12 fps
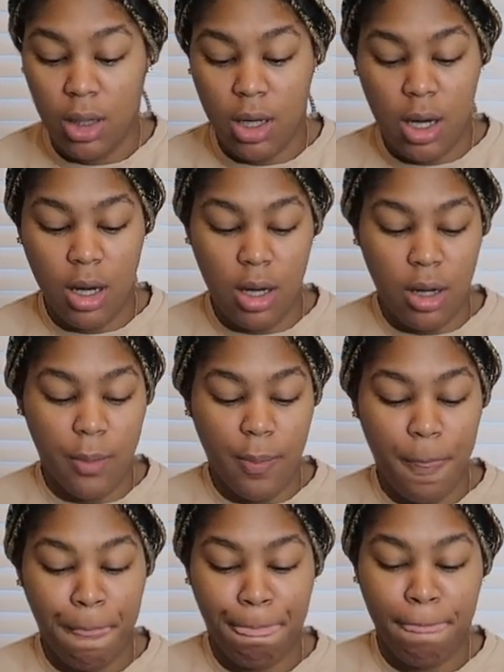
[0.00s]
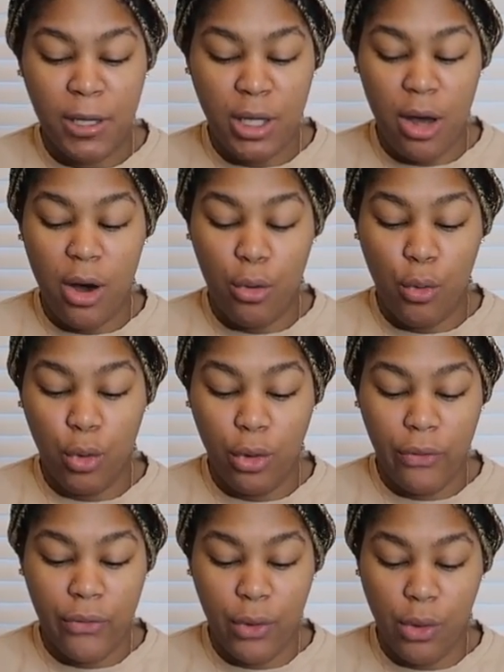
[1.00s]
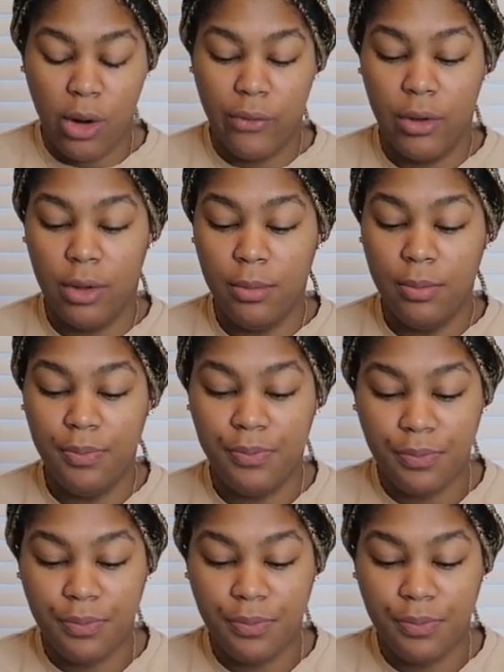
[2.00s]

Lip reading: So yeah, I ordered 4 of them.